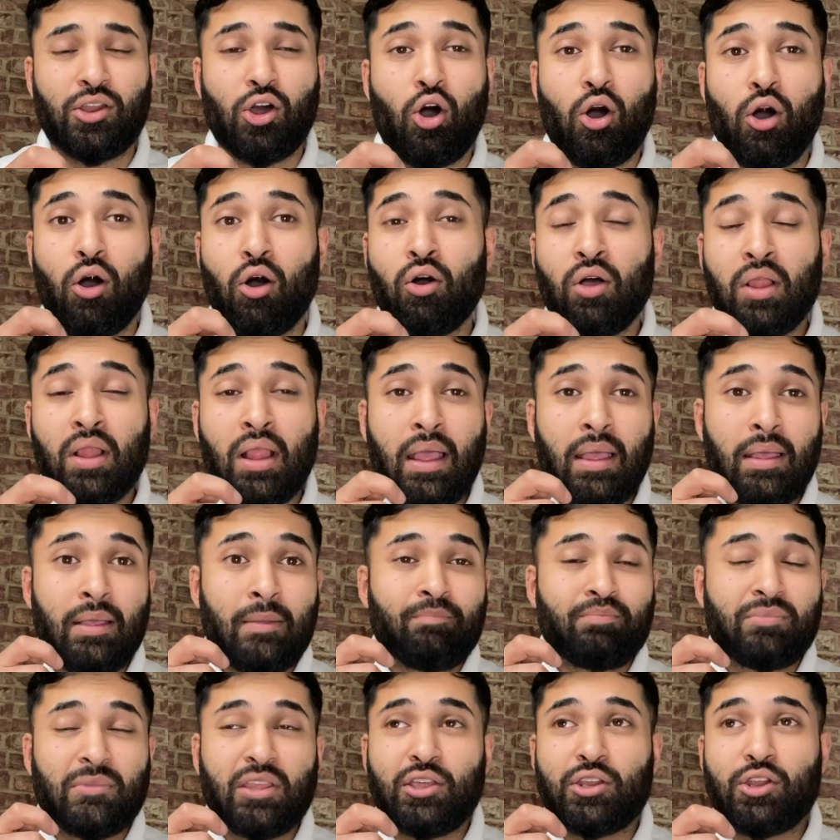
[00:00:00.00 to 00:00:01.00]
or
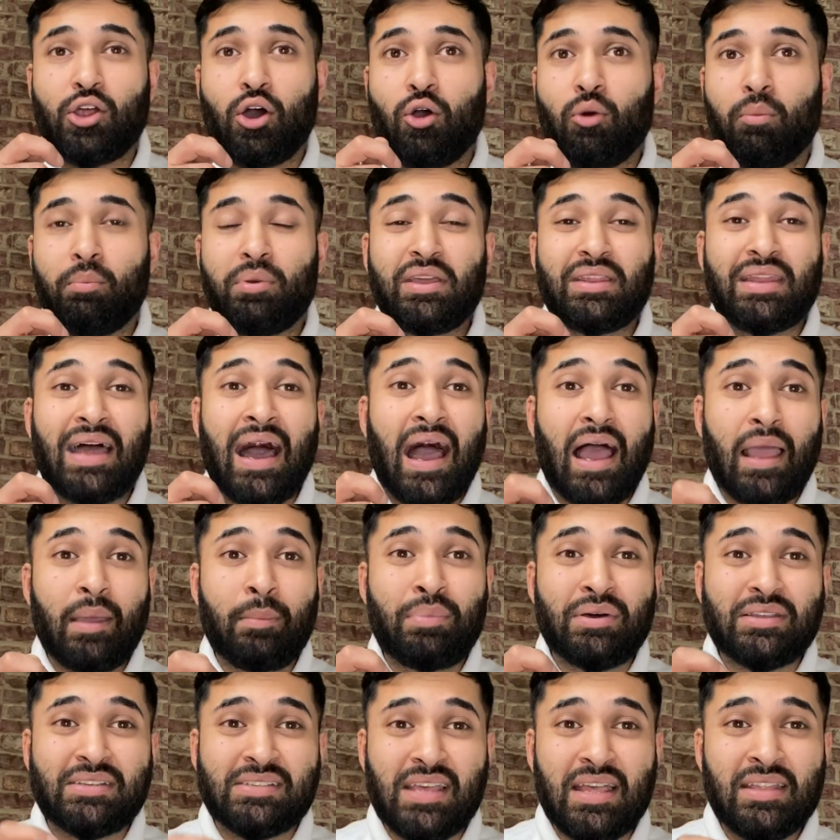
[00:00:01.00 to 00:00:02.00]
being
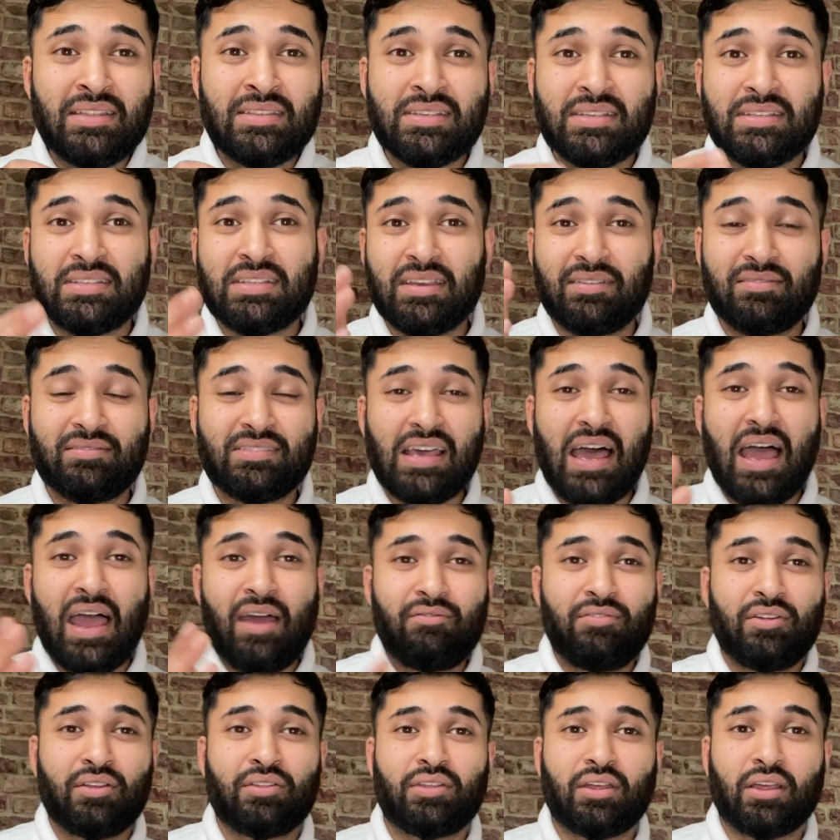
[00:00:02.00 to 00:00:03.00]
hypersensitive to
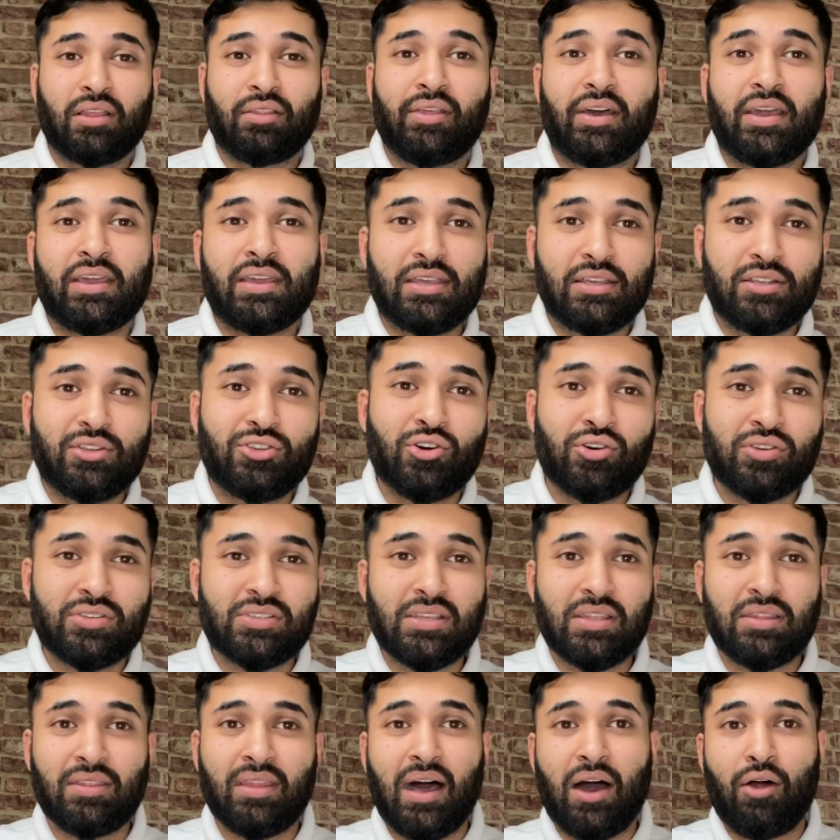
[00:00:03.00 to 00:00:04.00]
everything that he does
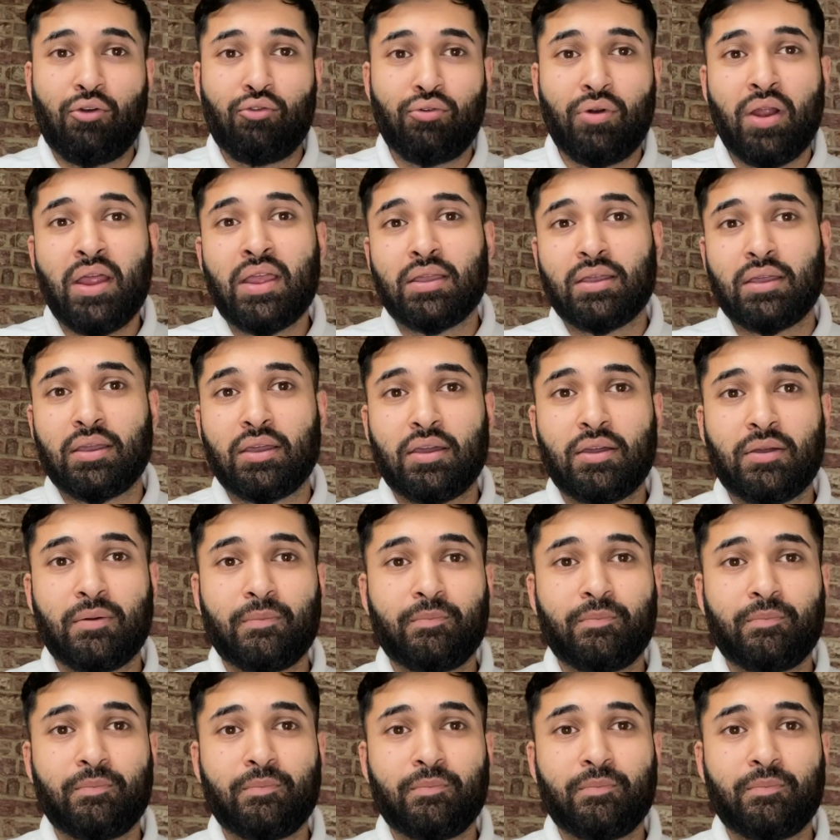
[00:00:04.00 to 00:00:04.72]
in that ring.